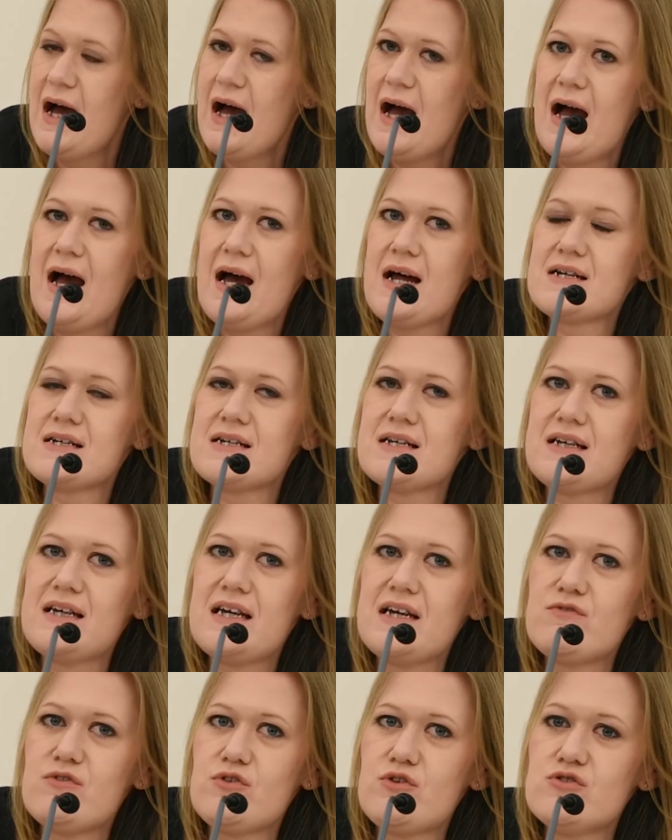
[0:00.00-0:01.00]
and
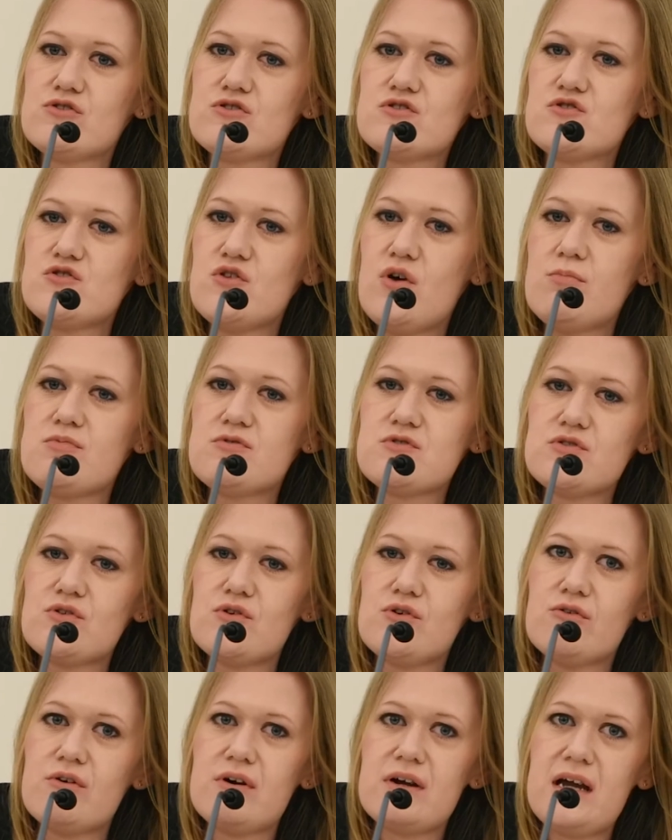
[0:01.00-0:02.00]
give a good sob
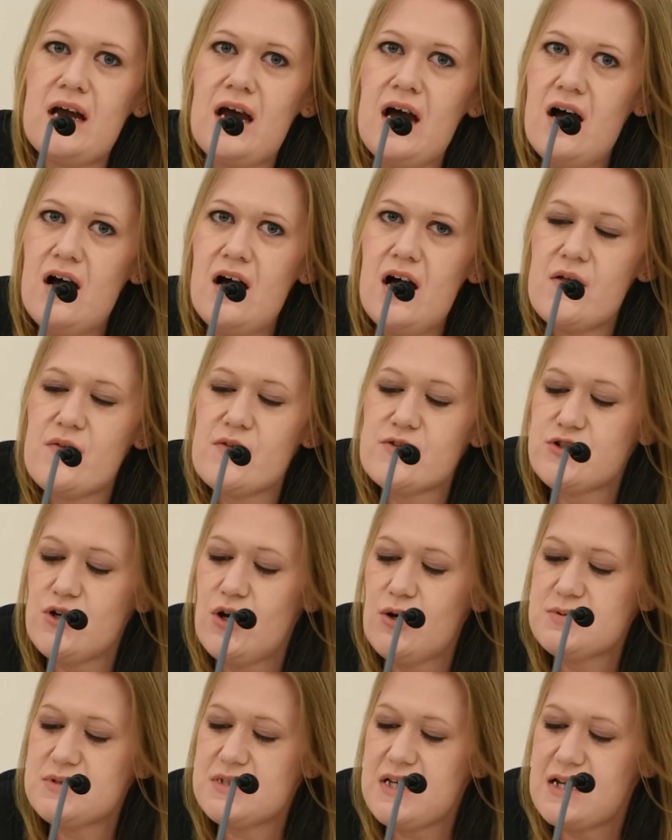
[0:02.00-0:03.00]
story at the
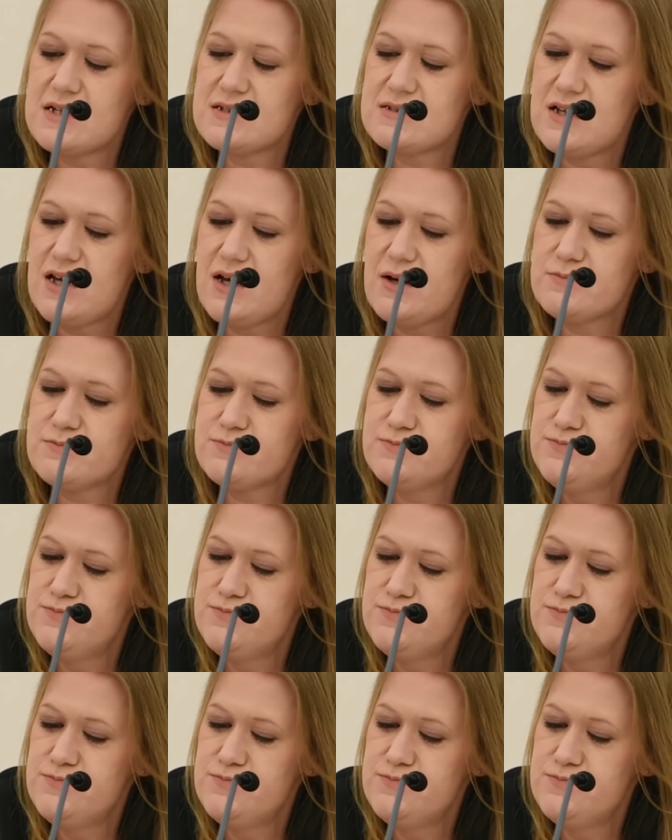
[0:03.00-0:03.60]
job centre.